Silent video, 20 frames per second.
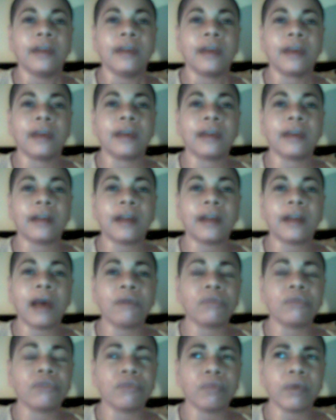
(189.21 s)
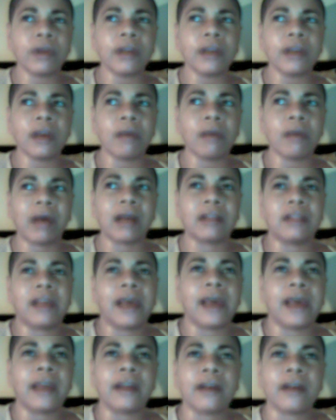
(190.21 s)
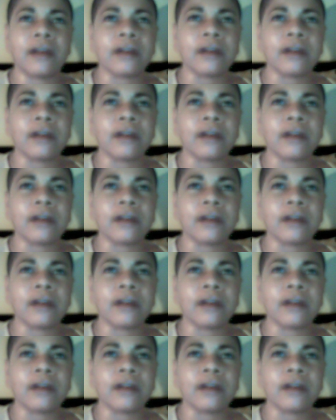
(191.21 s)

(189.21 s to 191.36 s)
And I was reading about that